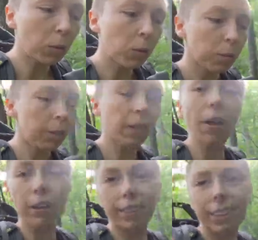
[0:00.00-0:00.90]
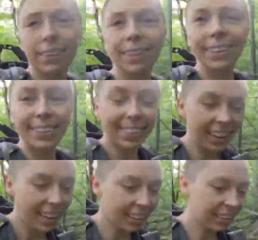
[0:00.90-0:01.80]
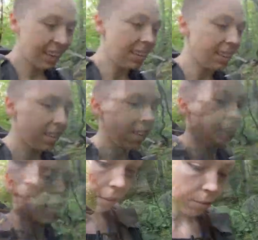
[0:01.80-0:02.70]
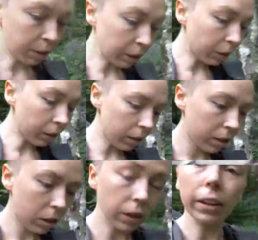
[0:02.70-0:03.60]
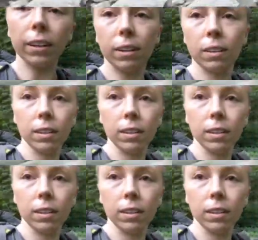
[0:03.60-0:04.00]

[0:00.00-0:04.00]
alone with my thoughts and it's nice. I feel good.